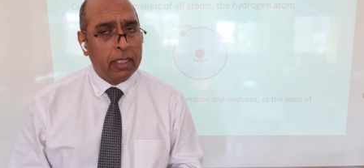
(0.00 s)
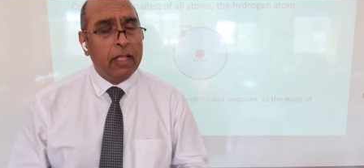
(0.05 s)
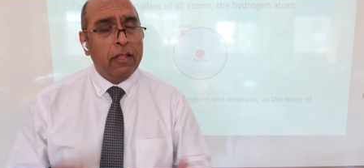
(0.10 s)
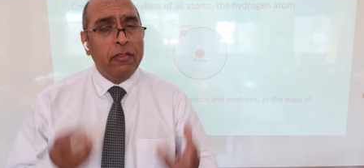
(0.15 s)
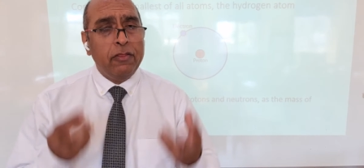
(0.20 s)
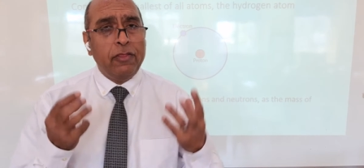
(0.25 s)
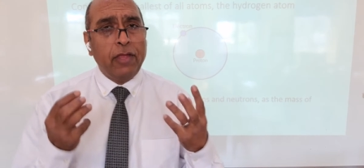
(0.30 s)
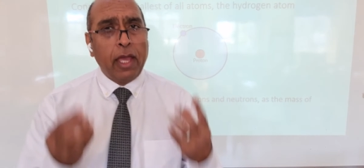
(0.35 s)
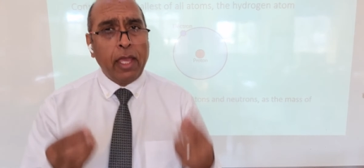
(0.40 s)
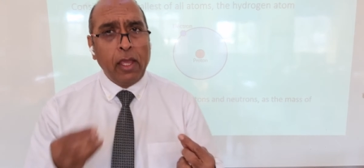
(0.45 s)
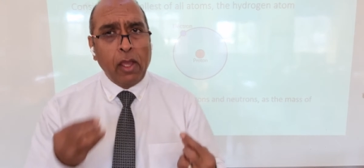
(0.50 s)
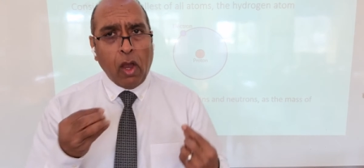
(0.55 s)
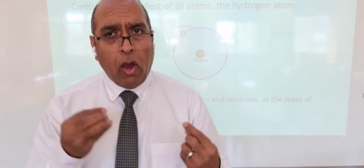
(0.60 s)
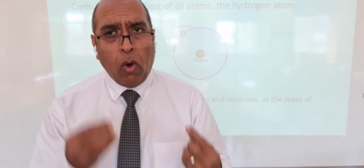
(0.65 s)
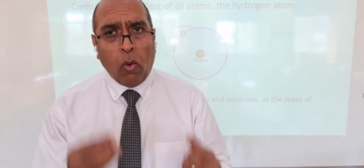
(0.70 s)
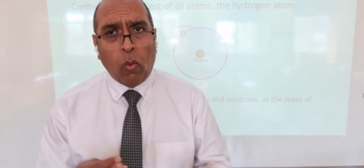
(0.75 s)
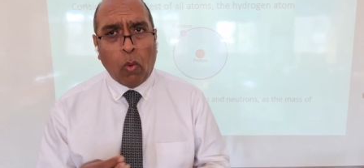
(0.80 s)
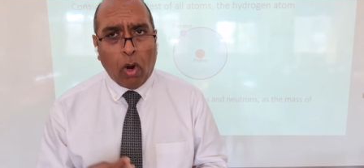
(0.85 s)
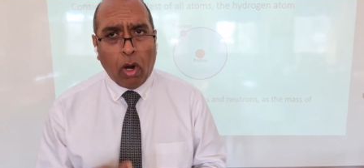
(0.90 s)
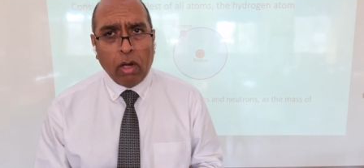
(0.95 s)
They are
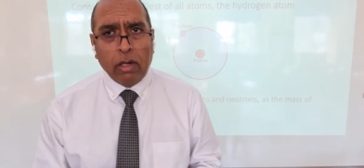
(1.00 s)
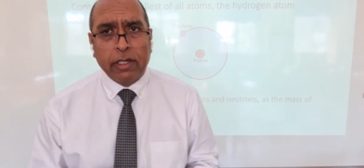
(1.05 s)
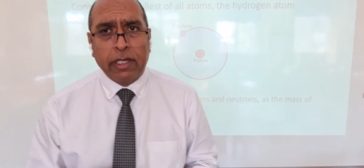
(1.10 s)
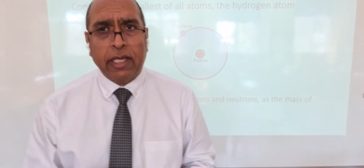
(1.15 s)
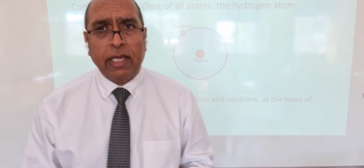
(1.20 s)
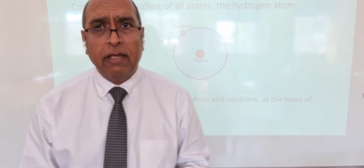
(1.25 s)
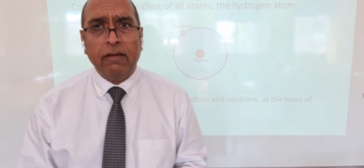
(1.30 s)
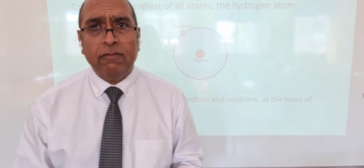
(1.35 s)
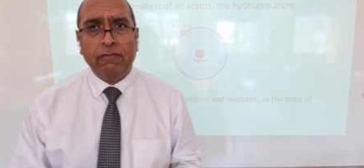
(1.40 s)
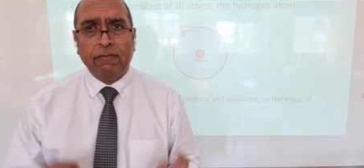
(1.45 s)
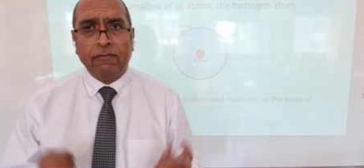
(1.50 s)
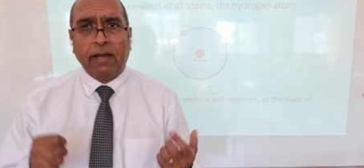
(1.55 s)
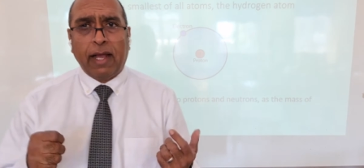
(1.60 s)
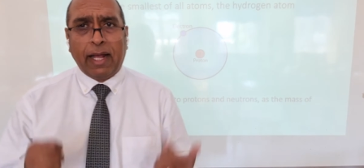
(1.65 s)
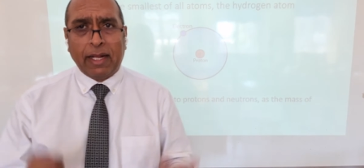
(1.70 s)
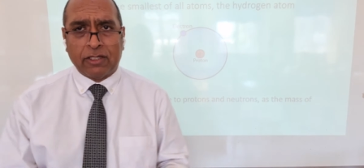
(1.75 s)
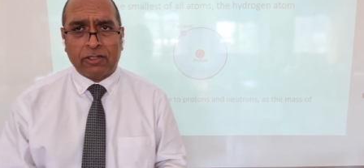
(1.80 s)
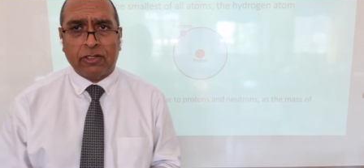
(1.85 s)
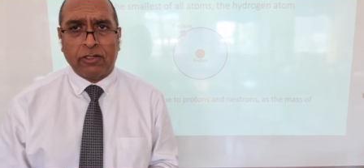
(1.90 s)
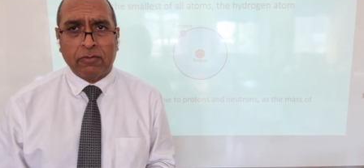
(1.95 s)
what give
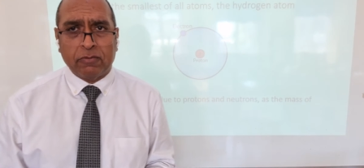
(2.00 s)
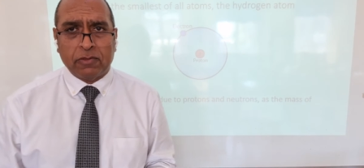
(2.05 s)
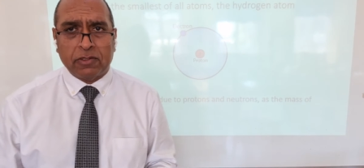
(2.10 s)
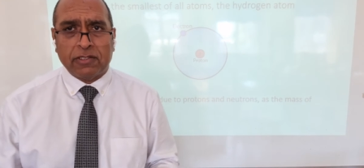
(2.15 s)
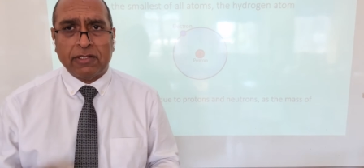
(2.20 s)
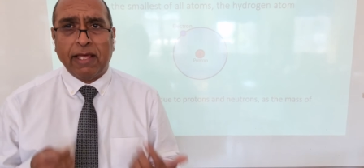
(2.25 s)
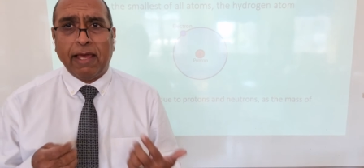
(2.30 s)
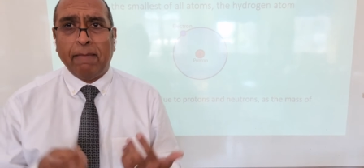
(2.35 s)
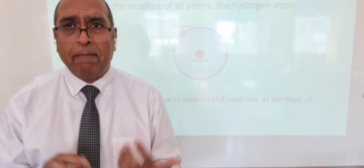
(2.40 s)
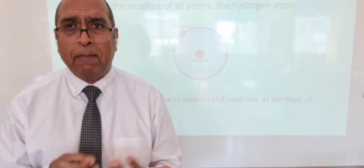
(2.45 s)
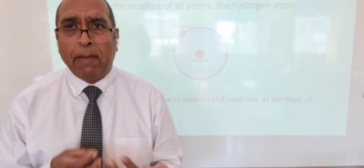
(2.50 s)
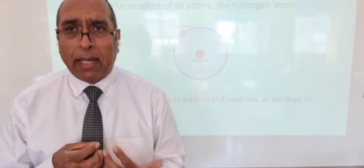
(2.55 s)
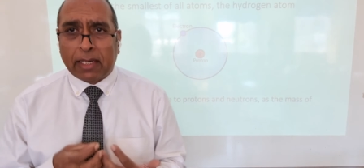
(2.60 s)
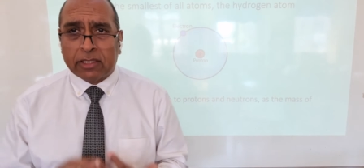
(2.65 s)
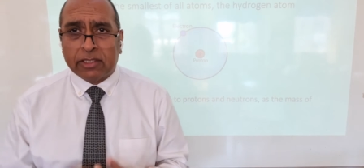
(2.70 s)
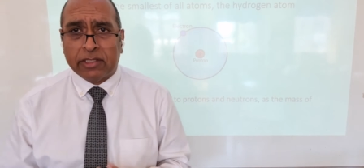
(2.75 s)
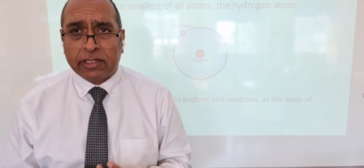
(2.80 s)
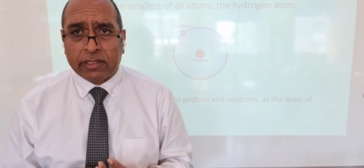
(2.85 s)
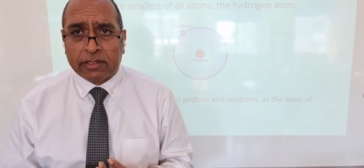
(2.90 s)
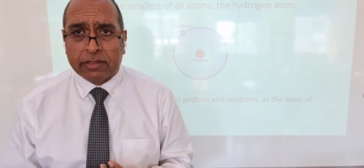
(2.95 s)
atoms their
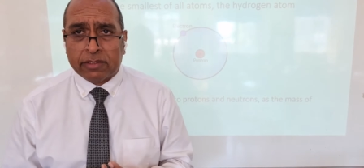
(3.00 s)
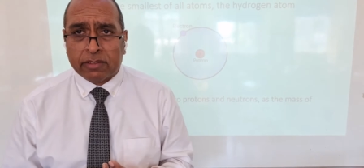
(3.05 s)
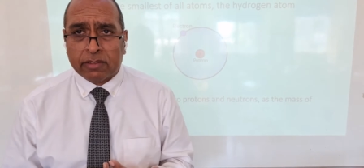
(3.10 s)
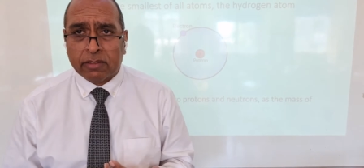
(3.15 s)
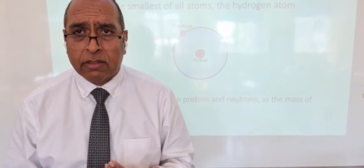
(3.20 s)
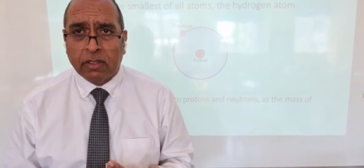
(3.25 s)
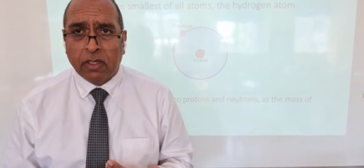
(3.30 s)
masses.